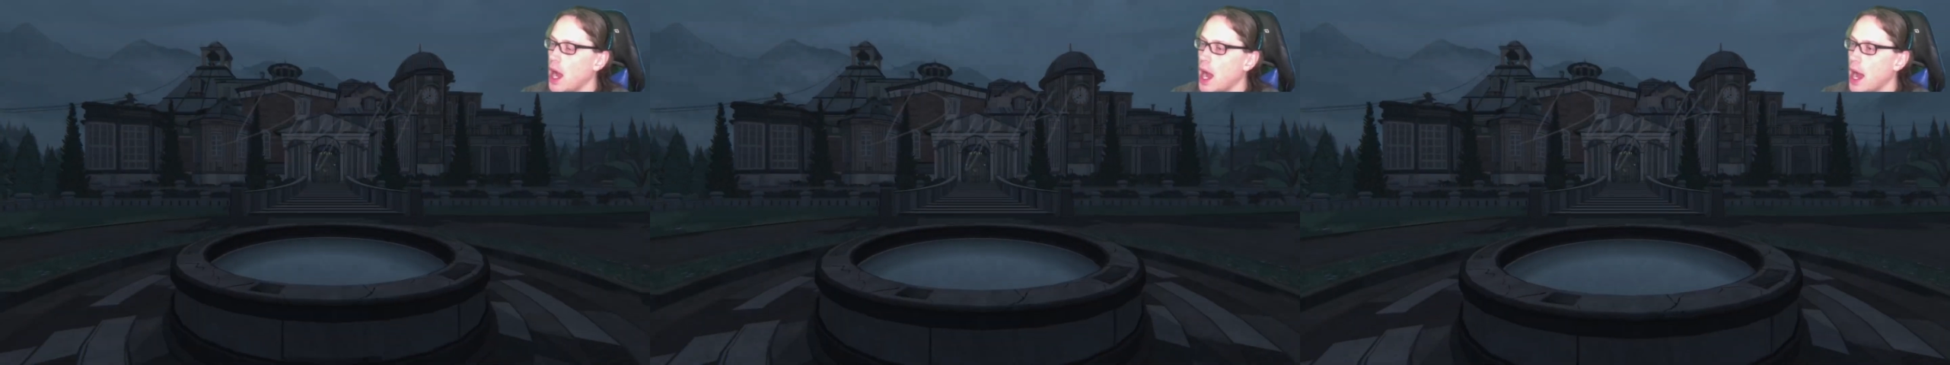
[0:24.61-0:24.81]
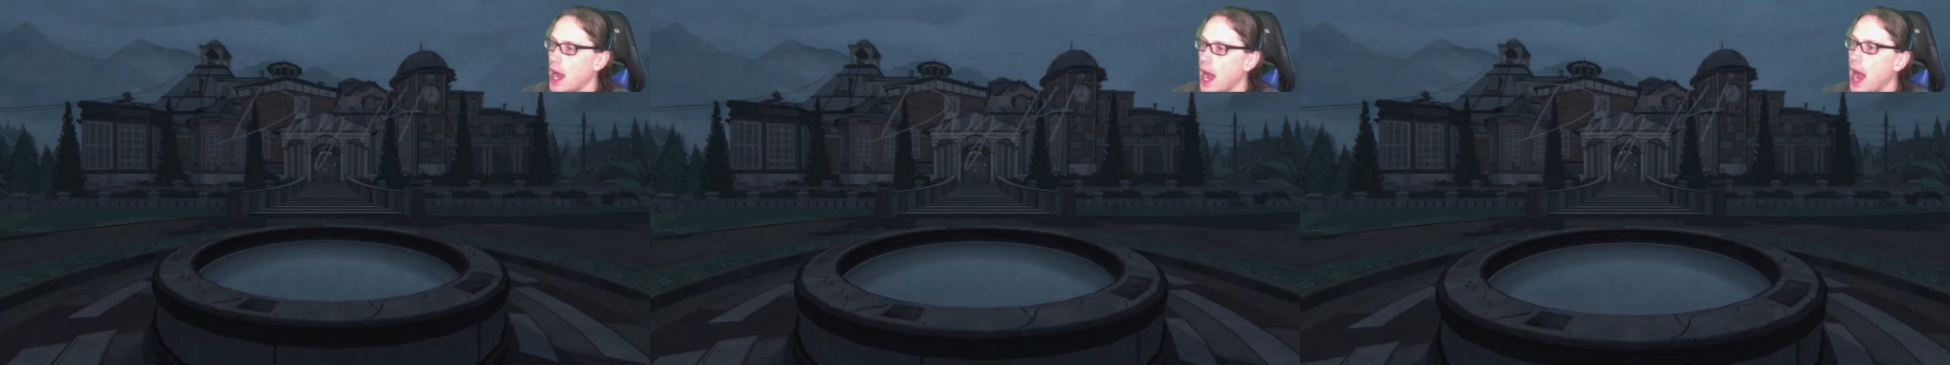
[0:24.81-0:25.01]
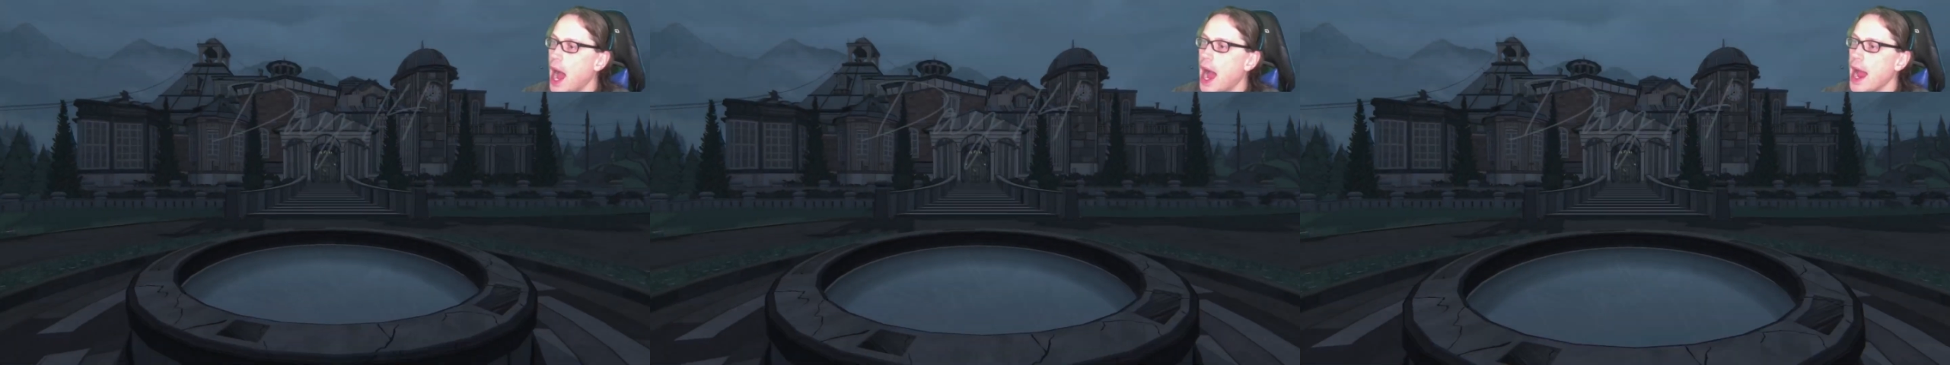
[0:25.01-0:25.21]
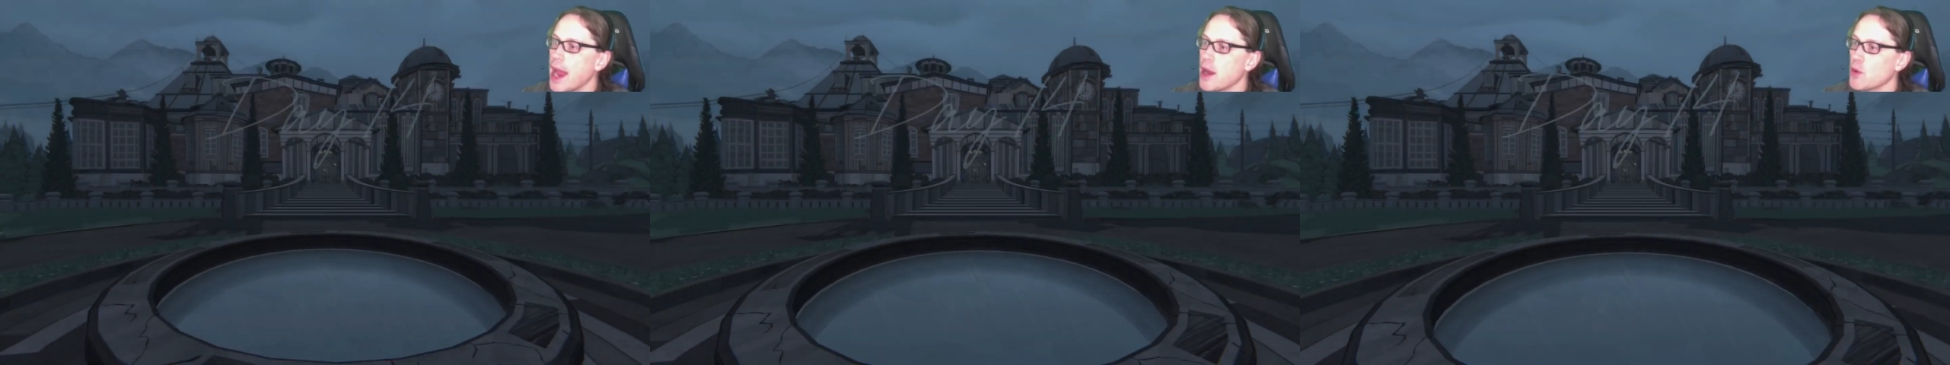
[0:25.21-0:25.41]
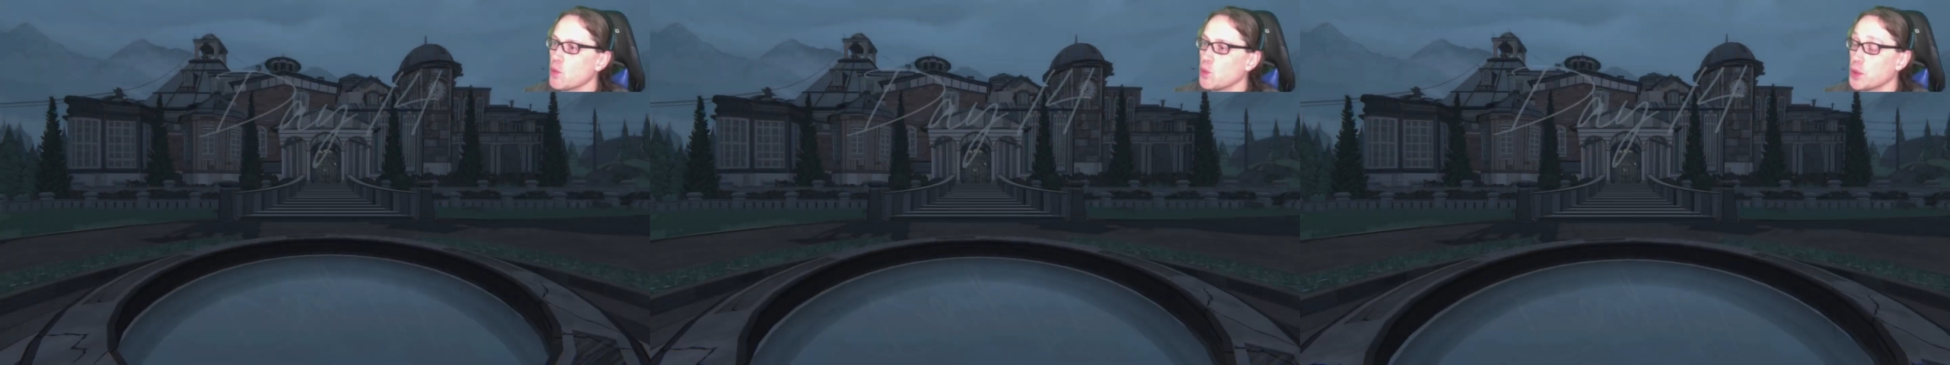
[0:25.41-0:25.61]

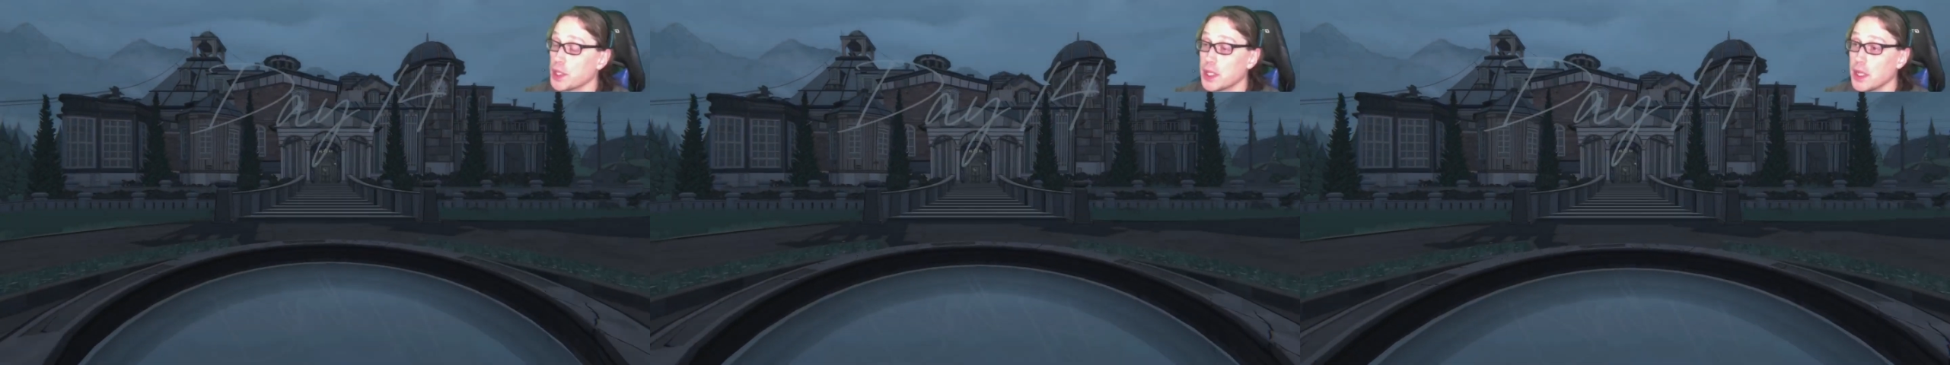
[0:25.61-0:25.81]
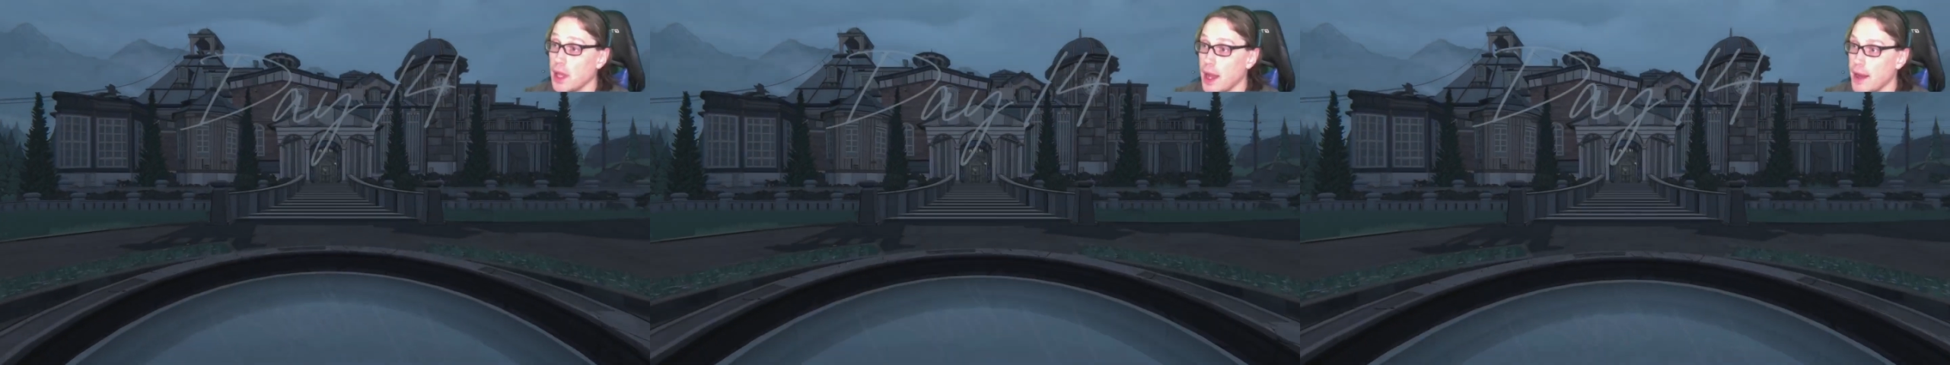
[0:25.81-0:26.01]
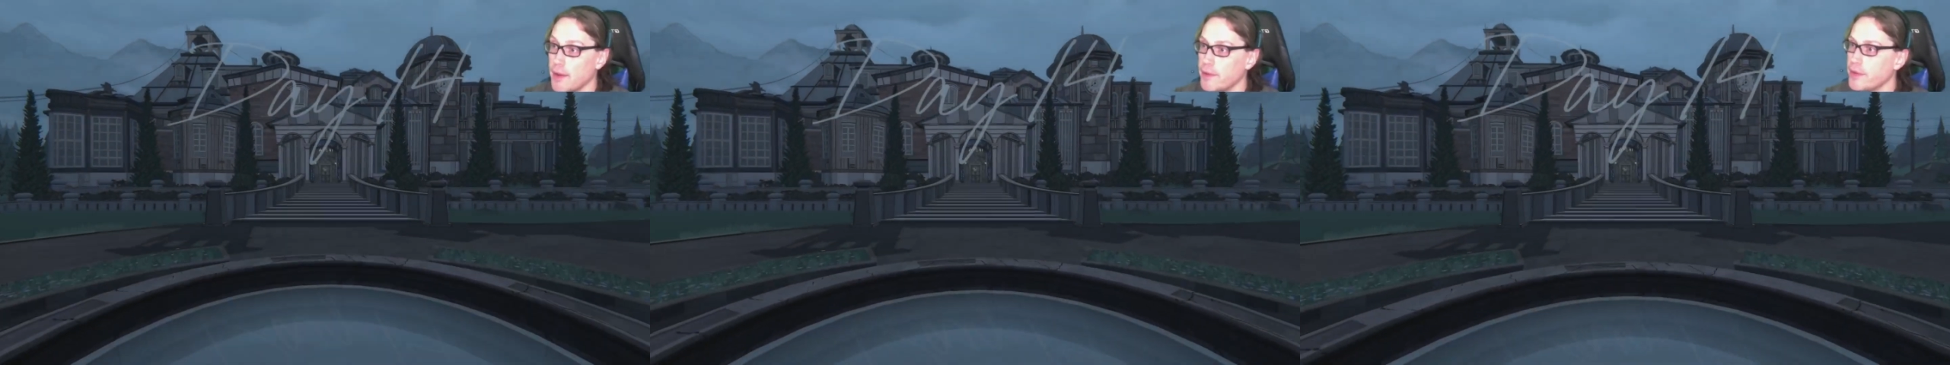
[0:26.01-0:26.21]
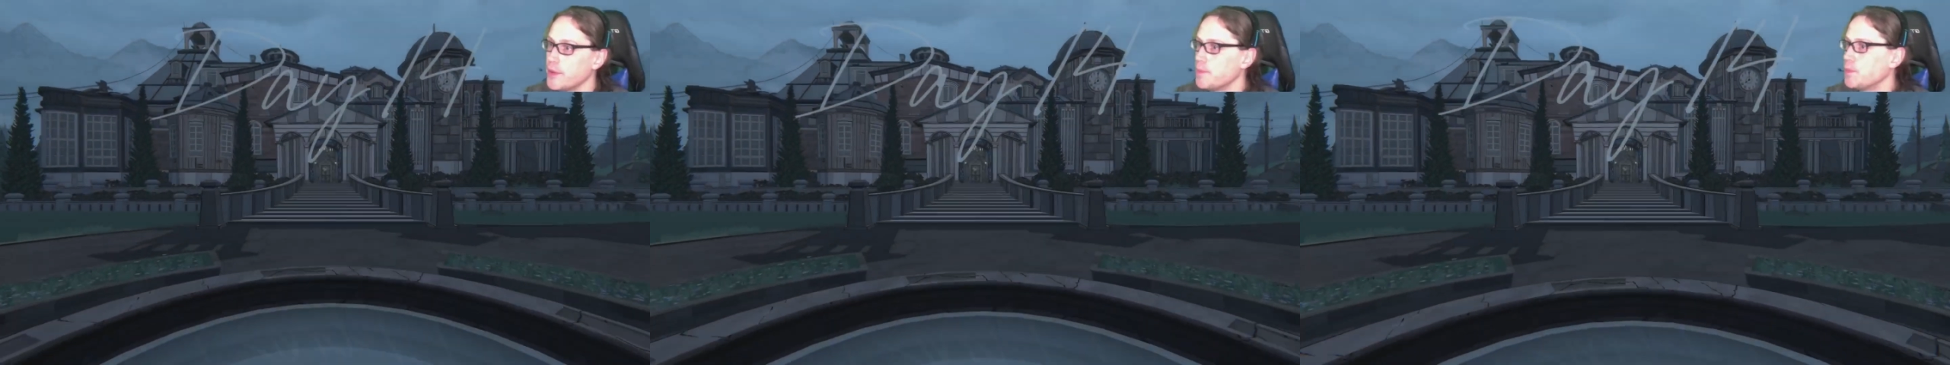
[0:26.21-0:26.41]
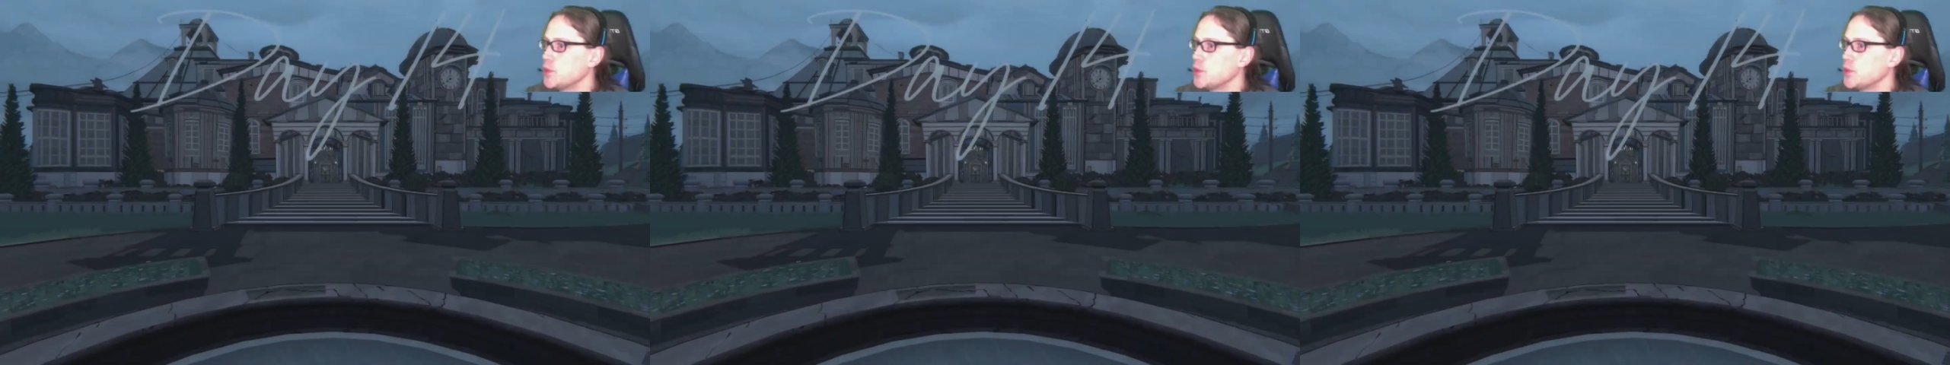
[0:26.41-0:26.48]
I would love